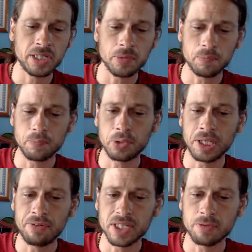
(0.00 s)
in a
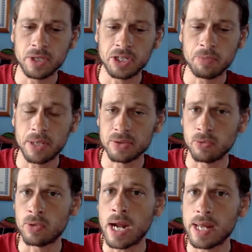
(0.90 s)
previous video about
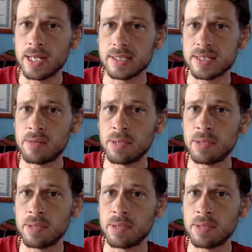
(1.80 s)
the riots,